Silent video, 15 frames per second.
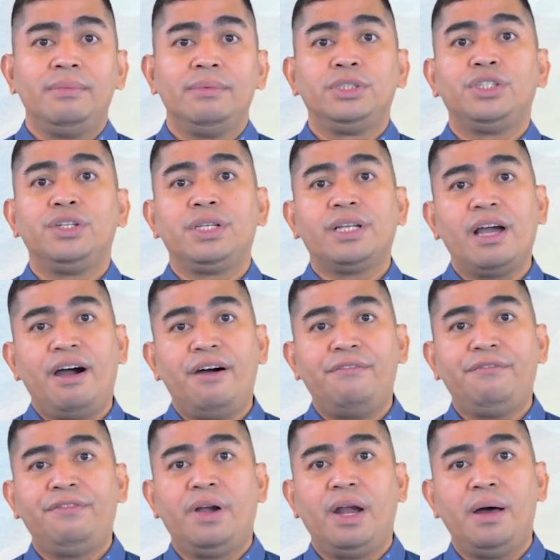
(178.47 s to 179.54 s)
should
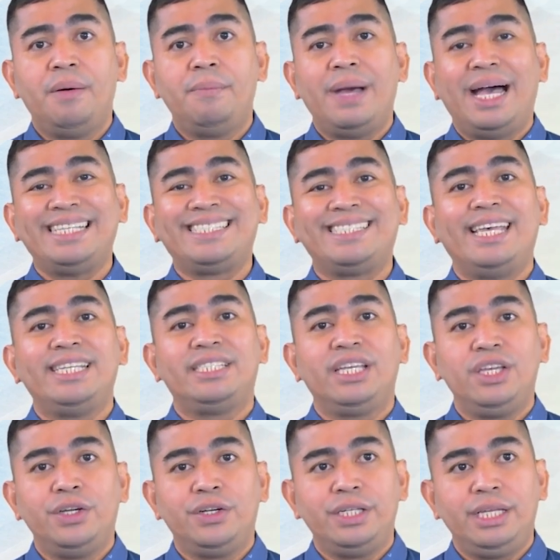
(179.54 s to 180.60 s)
come from
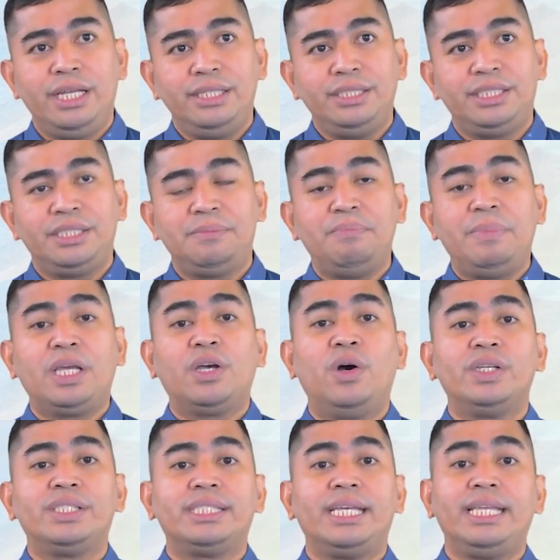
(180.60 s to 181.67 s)
assessing your needs
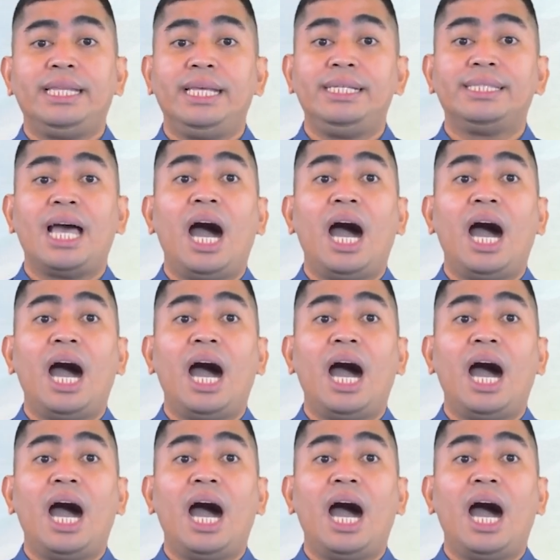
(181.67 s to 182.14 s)
because it is